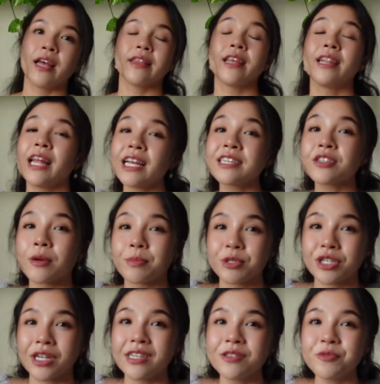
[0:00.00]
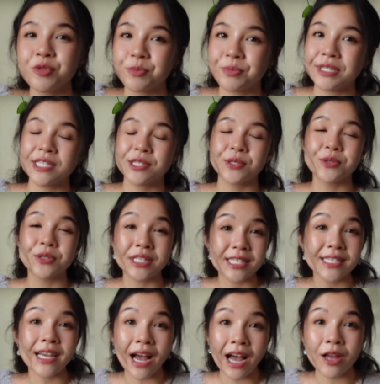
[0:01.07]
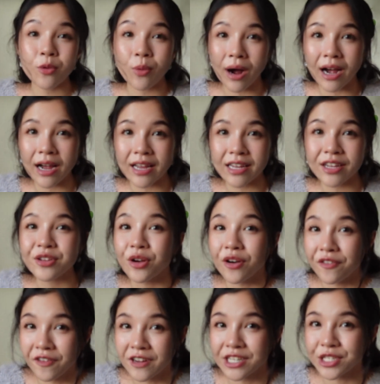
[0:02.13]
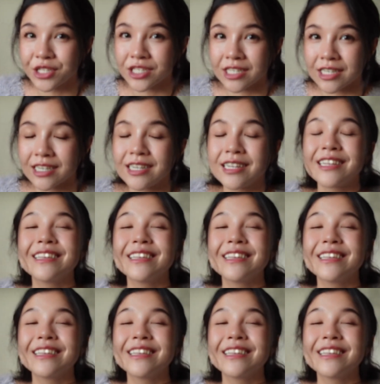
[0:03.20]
The last option would be to DIY your furniture.